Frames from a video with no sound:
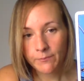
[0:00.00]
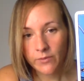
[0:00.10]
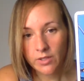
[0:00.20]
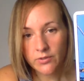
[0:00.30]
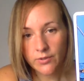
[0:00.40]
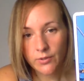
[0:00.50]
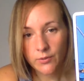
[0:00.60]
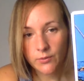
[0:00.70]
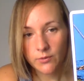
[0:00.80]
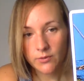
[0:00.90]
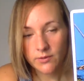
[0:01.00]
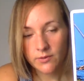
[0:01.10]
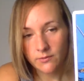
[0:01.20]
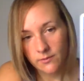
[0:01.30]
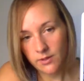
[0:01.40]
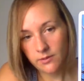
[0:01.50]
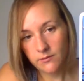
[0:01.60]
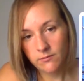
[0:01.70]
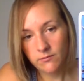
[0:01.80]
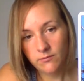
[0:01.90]
And so this
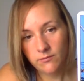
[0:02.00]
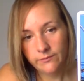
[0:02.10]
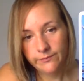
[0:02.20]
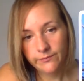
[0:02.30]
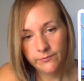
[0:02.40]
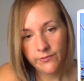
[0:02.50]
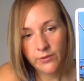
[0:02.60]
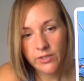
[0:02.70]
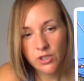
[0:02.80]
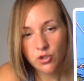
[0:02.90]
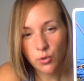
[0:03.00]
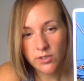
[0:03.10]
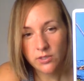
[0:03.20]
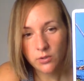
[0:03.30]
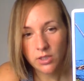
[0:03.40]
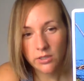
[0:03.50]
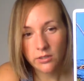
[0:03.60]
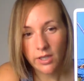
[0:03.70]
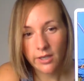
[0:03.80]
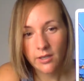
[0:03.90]
feels like a choice. You could either
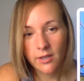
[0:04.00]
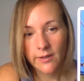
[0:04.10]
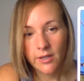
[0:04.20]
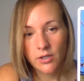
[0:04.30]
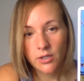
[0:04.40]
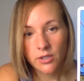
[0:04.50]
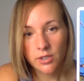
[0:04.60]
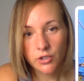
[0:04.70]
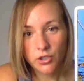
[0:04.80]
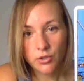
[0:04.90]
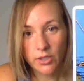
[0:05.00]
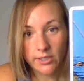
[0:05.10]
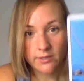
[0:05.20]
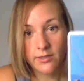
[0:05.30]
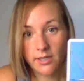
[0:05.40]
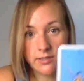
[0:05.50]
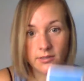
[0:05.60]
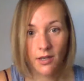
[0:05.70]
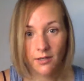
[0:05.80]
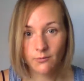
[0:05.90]
like continue to like stay
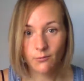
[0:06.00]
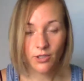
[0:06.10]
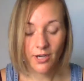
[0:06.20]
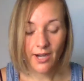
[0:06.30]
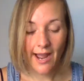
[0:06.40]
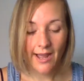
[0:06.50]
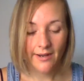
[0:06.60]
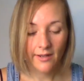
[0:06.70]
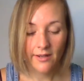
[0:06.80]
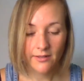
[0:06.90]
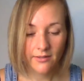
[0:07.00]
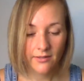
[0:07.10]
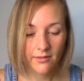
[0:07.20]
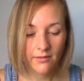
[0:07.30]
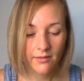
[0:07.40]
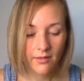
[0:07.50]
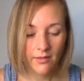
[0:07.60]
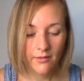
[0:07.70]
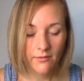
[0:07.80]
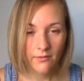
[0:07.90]
stuck where you're at and
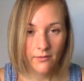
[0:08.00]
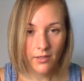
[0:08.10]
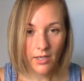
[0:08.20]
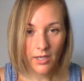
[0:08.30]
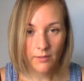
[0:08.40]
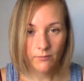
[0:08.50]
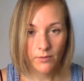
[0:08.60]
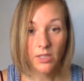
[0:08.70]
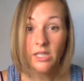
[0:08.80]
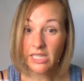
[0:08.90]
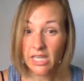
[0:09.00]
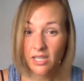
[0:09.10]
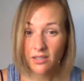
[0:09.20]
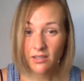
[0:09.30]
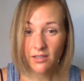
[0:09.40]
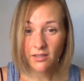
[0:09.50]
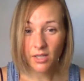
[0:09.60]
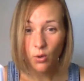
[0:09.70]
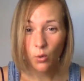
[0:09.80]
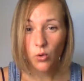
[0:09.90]
um, cling and
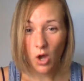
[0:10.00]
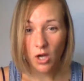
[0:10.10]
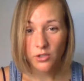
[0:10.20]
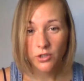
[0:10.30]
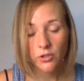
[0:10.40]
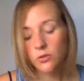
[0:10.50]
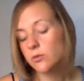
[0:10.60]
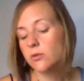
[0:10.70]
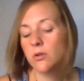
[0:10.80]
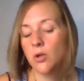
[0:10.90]
like hold on to,